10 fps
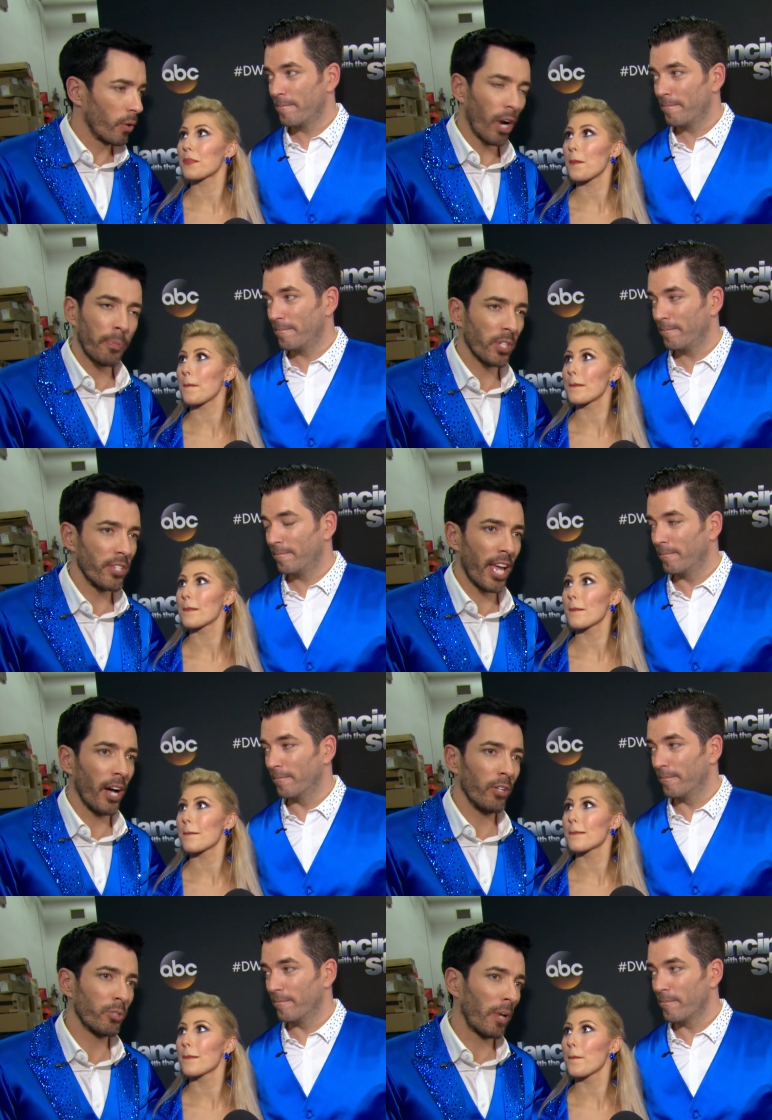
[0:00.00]
Speaker 1: were ups and
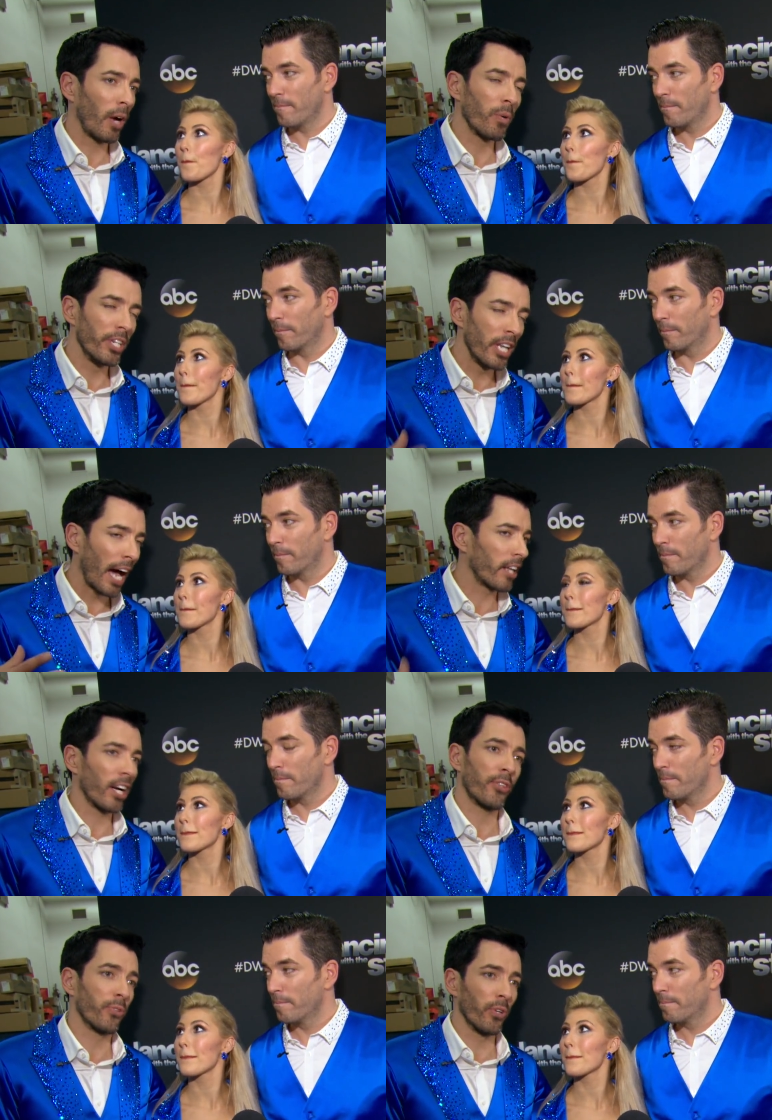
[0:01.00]
downs, but I would not have
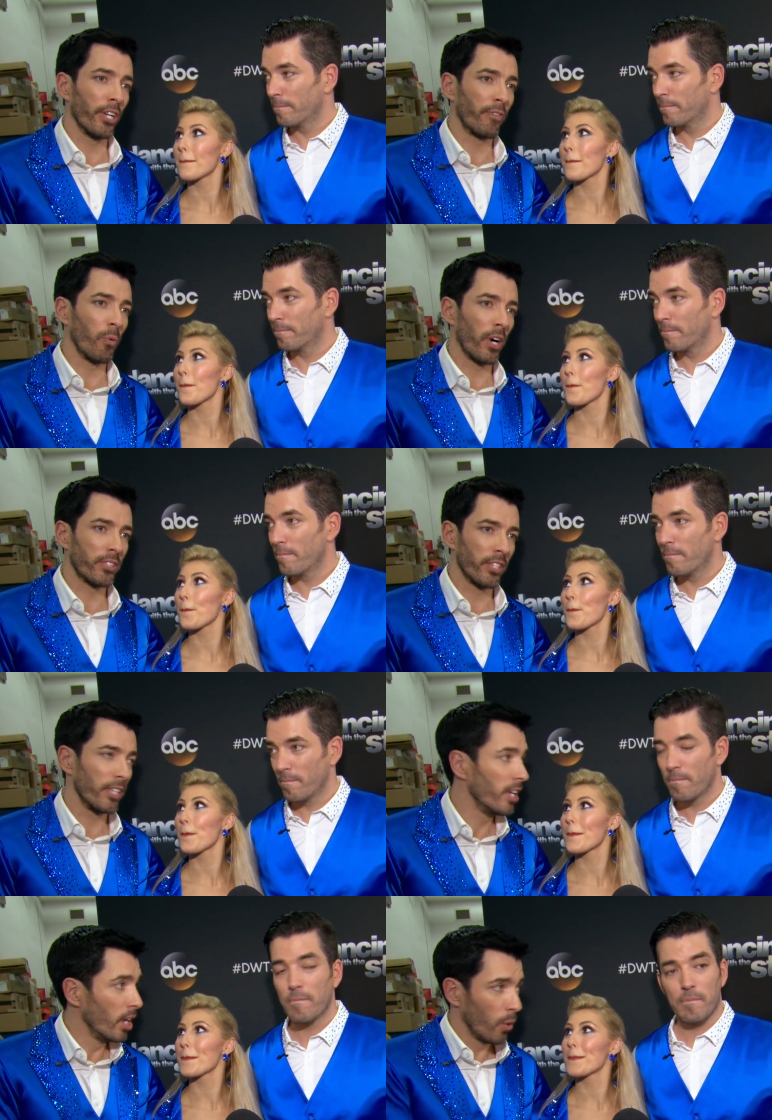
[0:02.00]
got through it if it wasn't
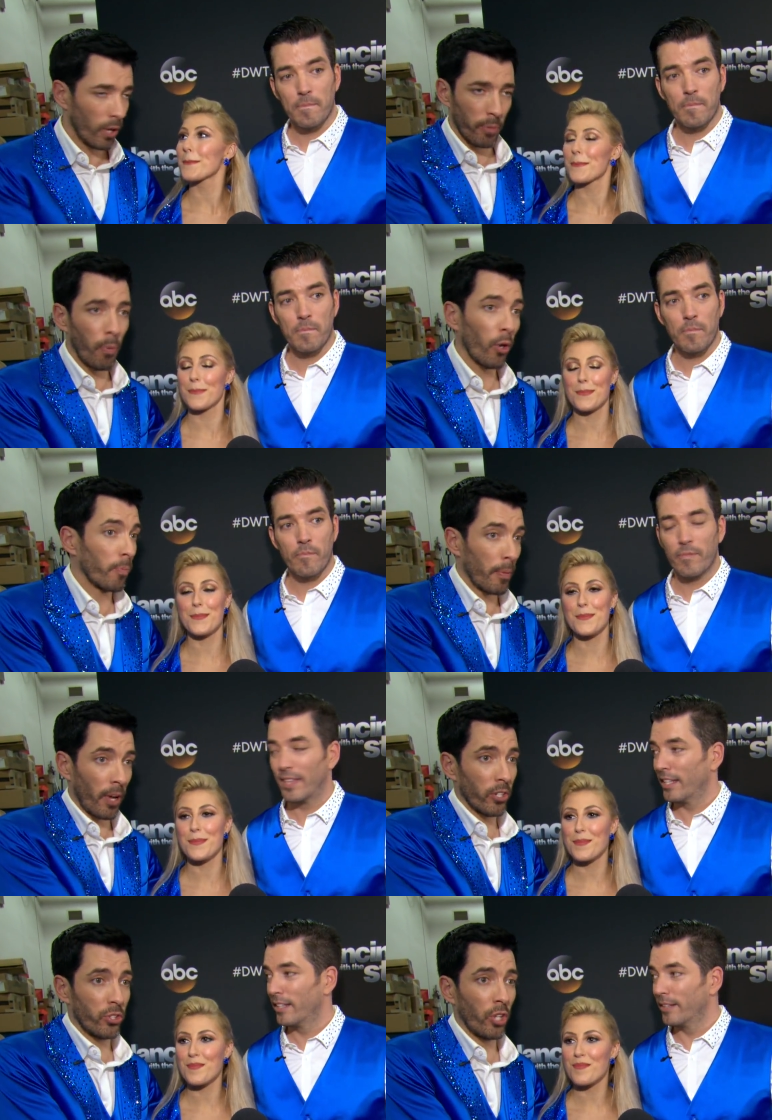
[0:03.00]
with both my
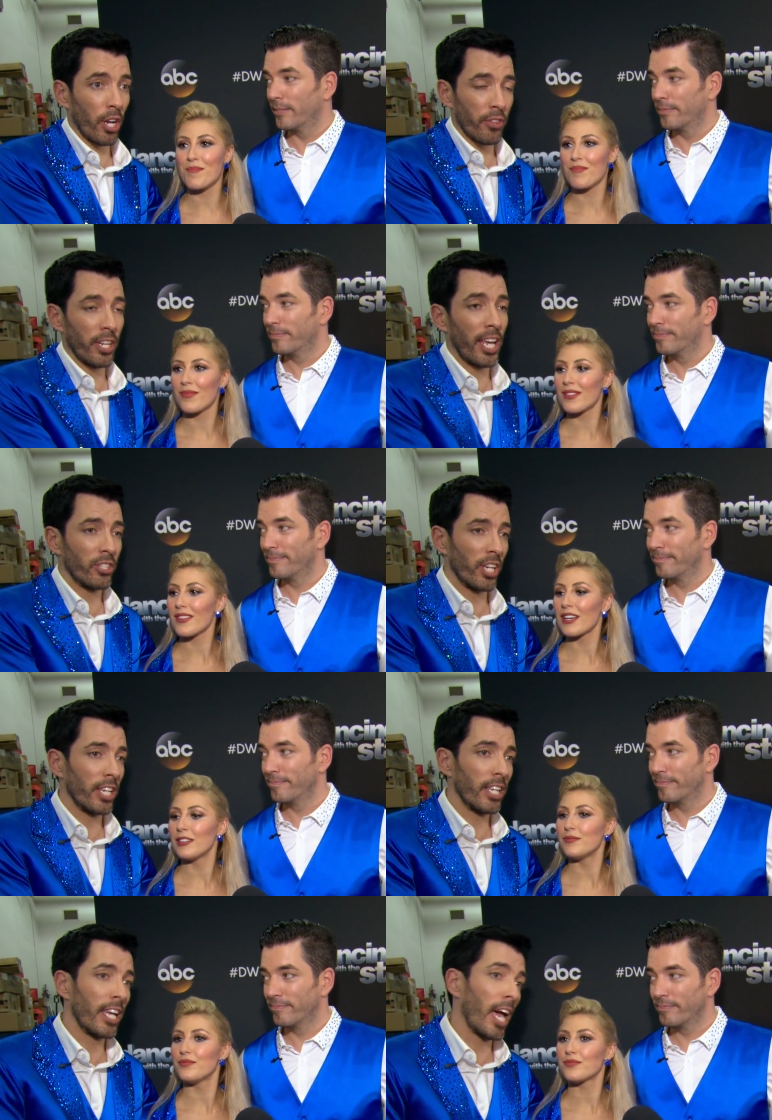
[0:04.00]
brothers, Jonathan and
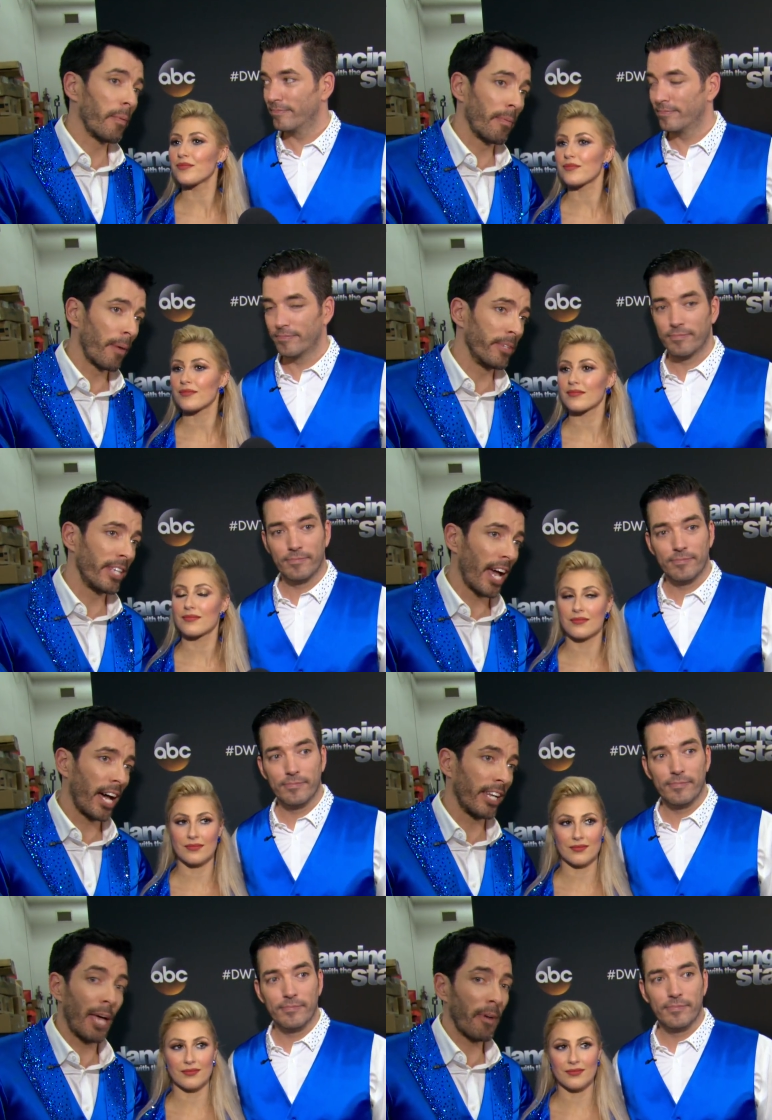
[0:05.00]
JD, and my mom and
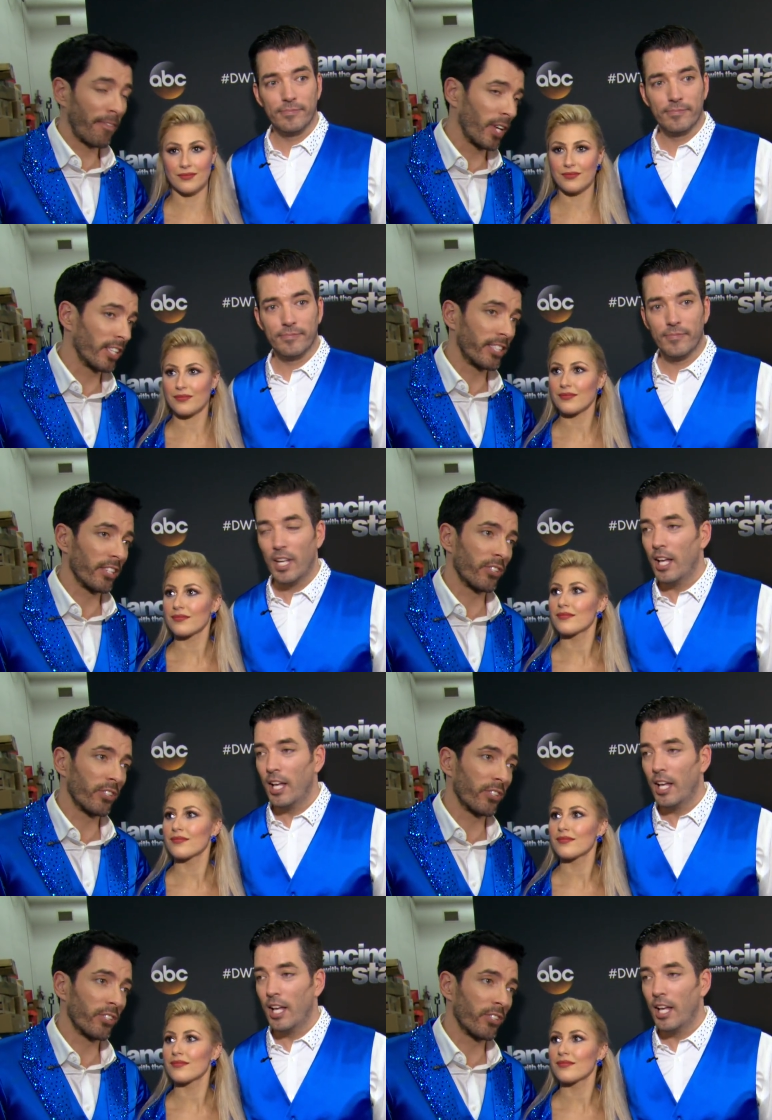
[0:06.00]
dad, and my fiance.